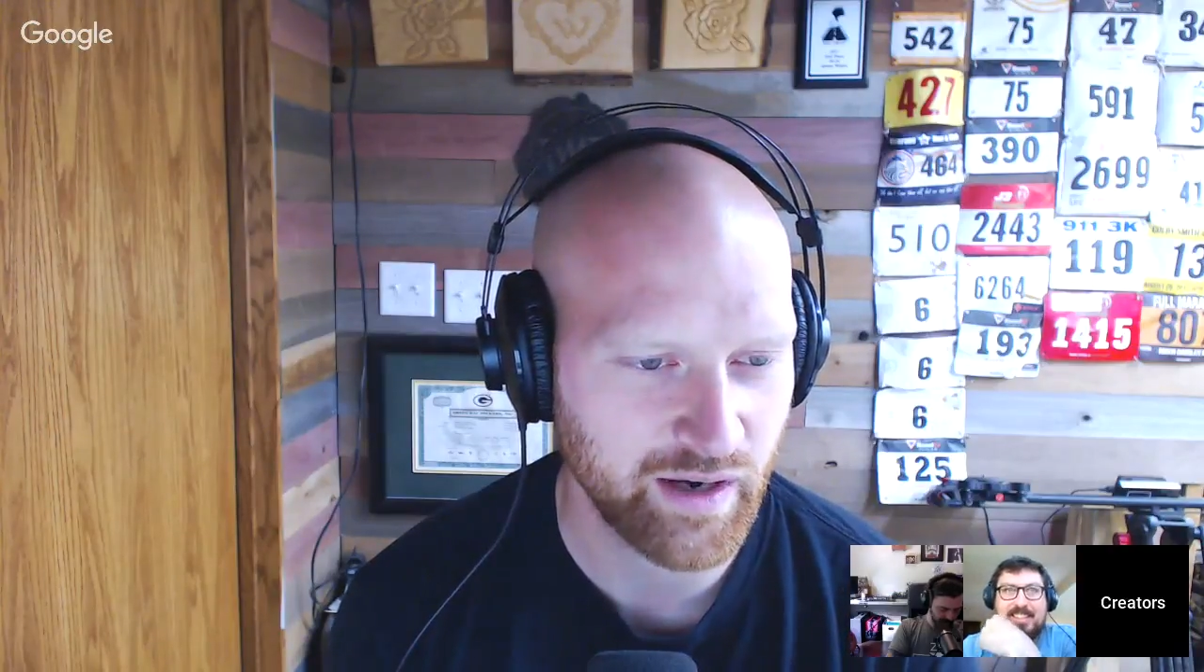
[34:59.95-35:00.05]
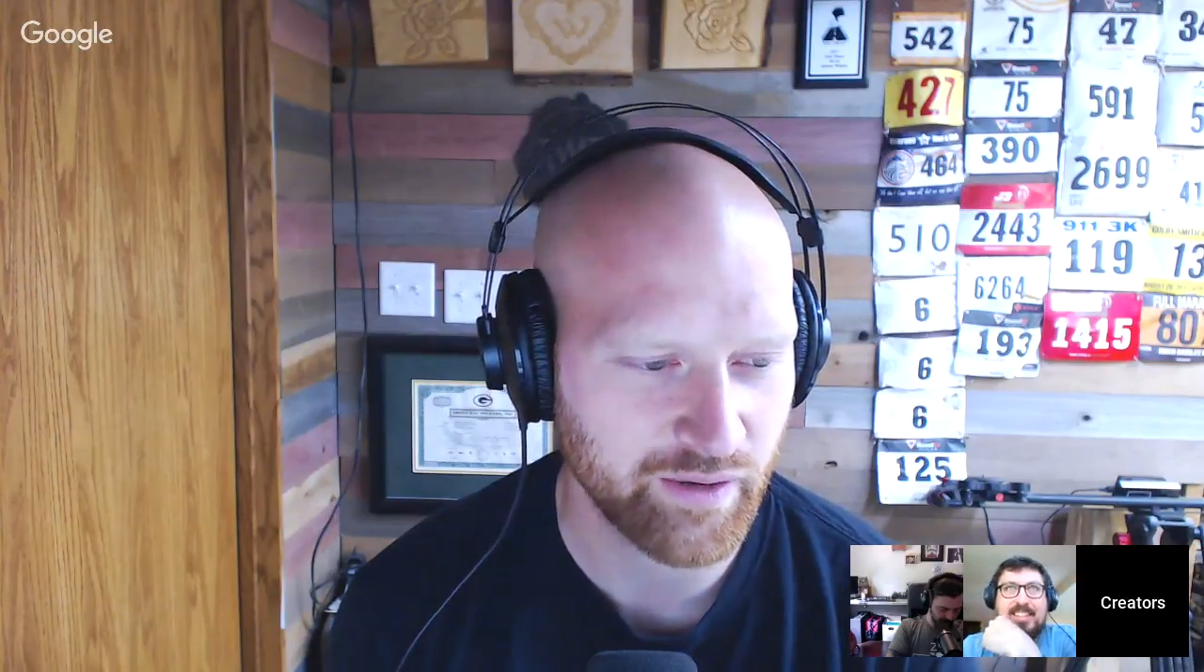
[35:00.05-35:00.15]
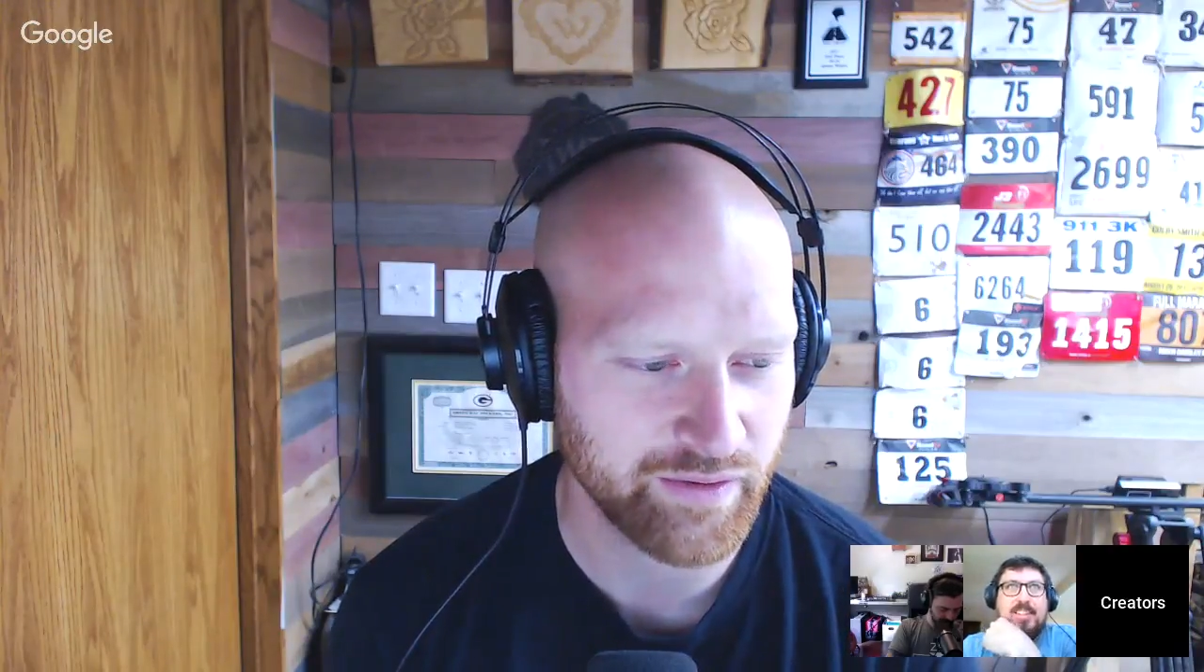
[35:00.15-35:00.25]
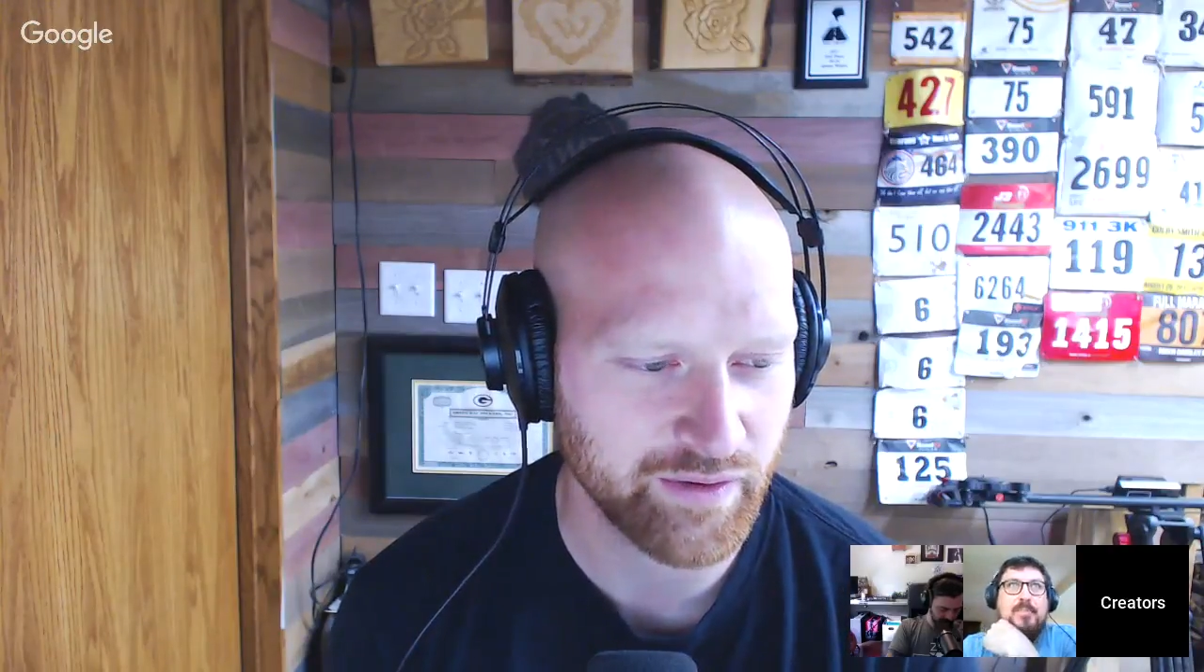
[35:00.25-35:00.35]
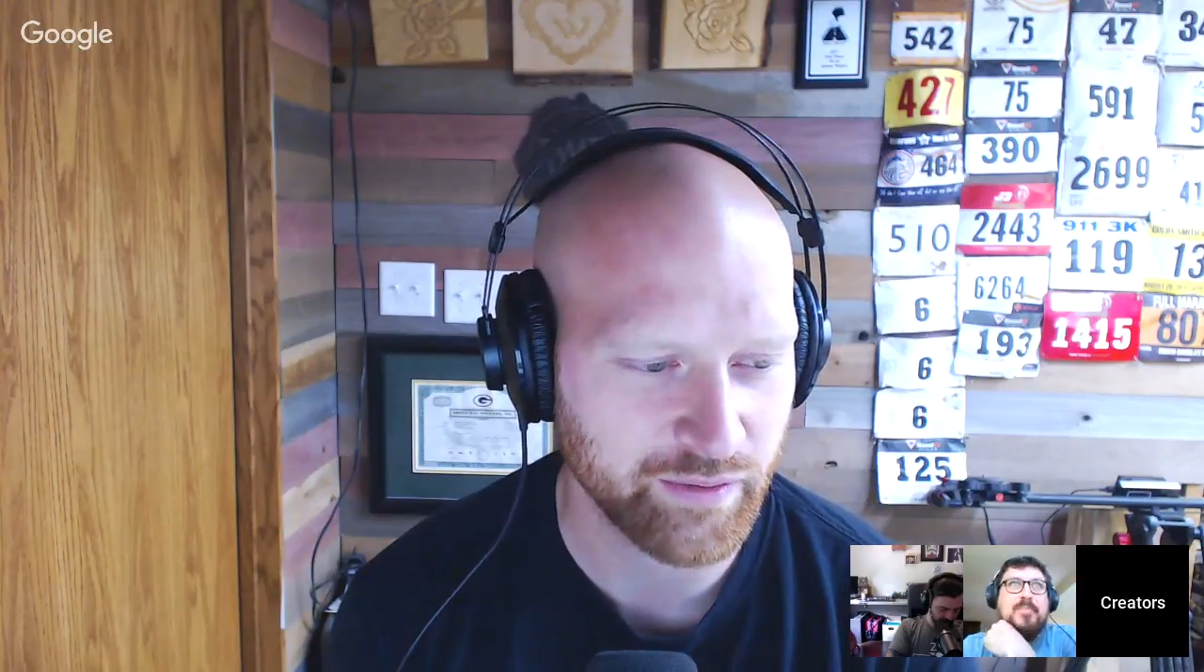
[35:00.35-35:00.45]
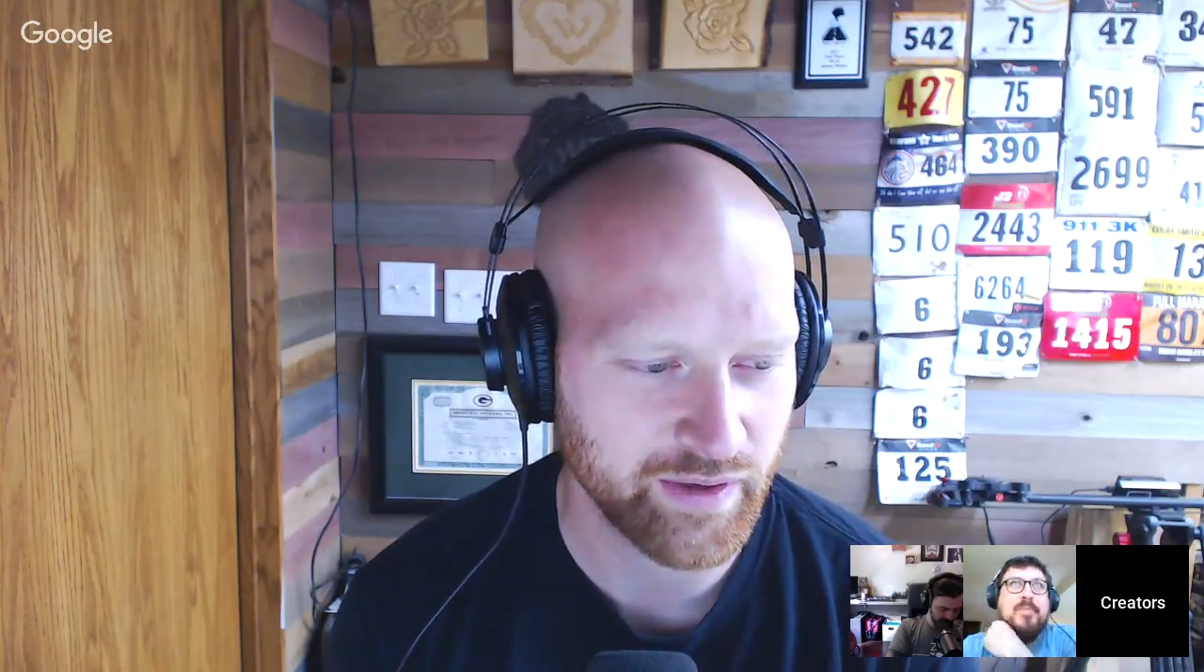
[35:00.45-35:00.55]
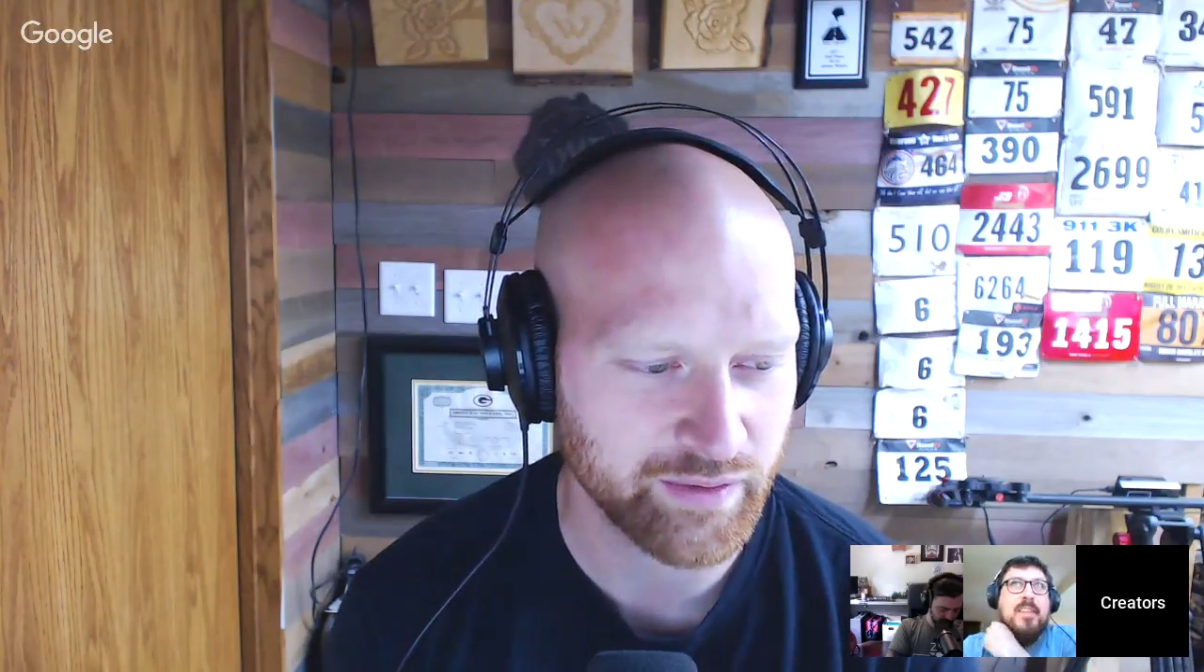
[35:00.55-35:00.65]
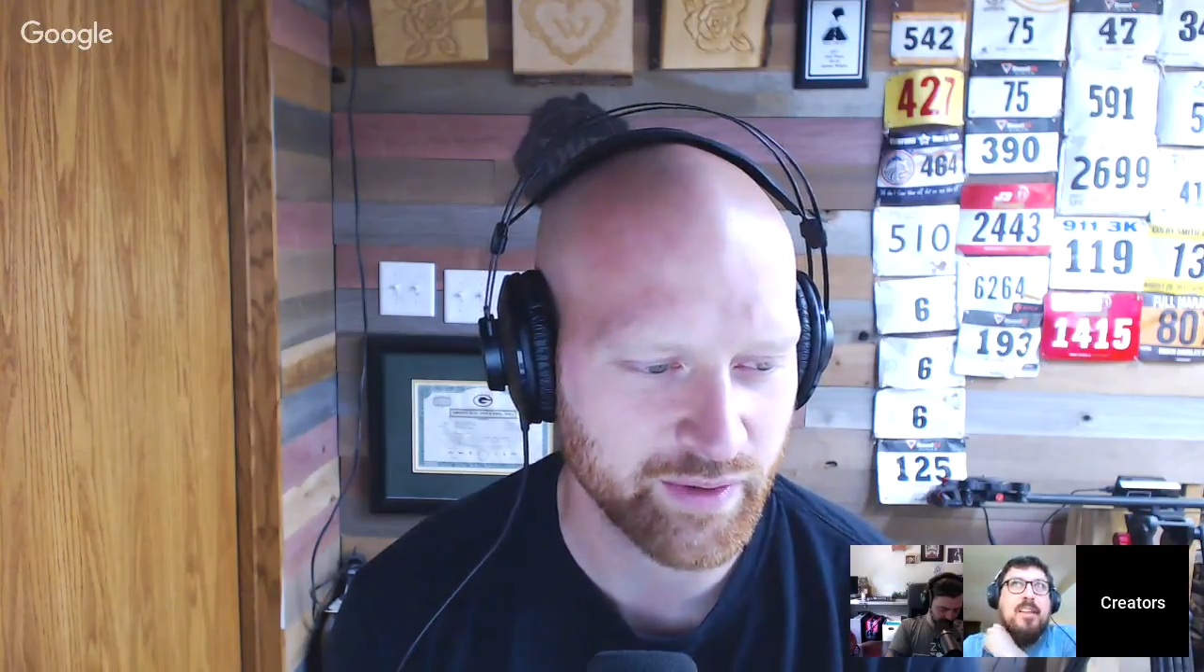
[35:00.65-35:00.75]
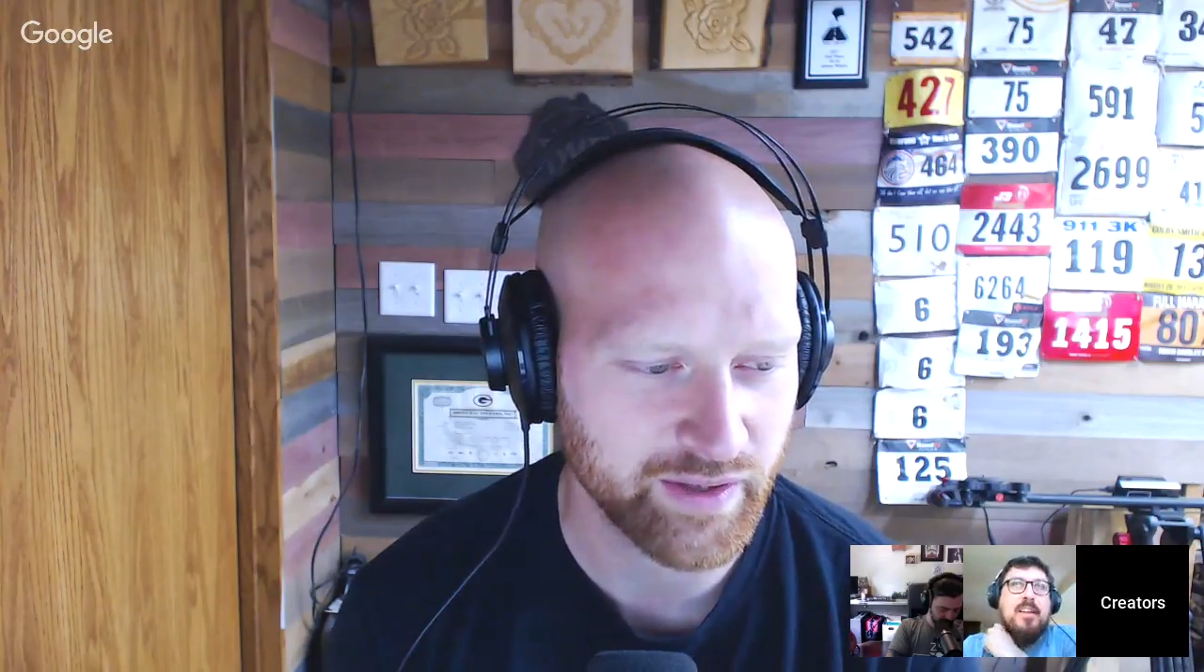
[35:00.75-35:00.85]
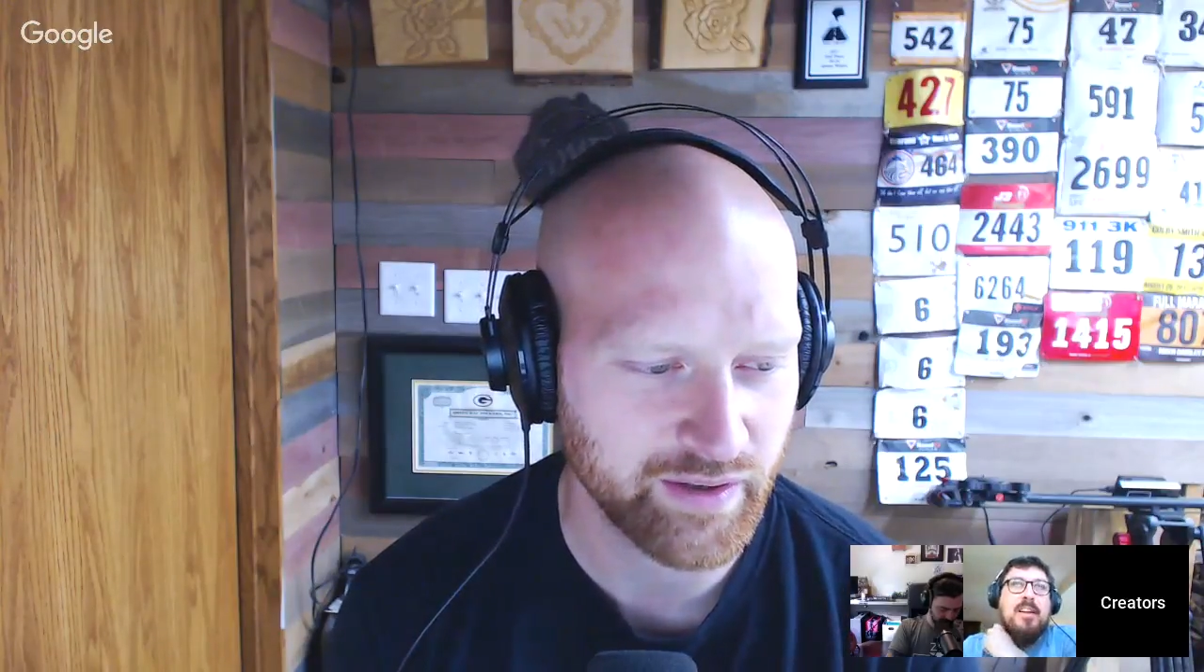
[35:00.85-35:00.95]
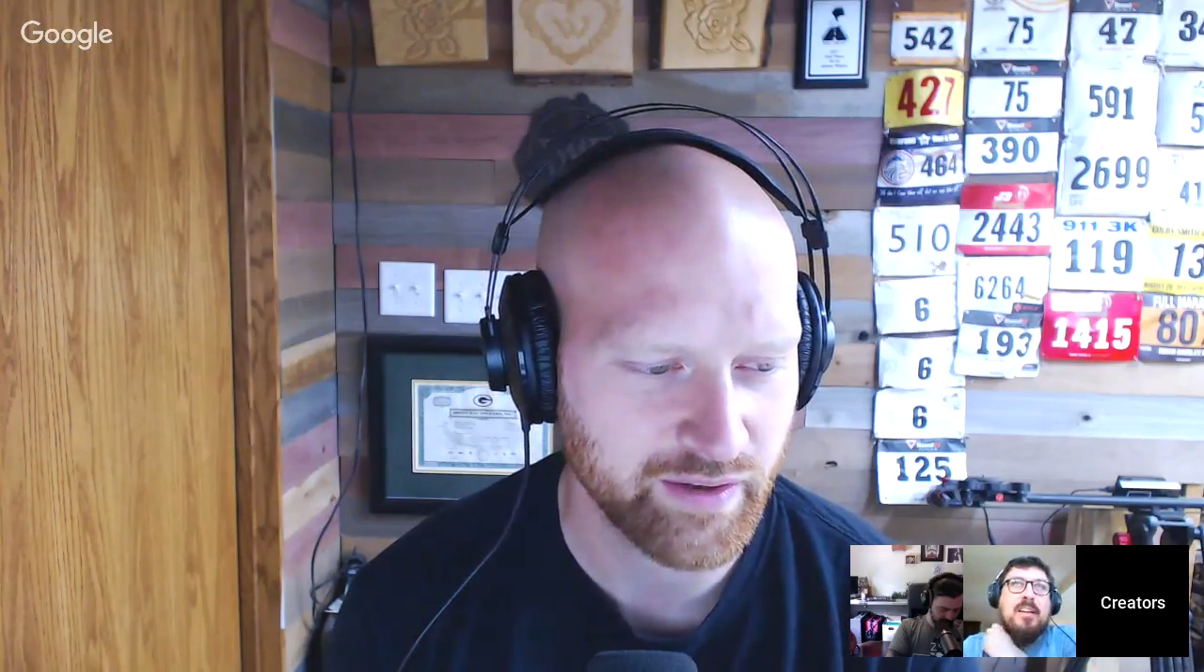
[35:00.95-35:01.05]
out this last week?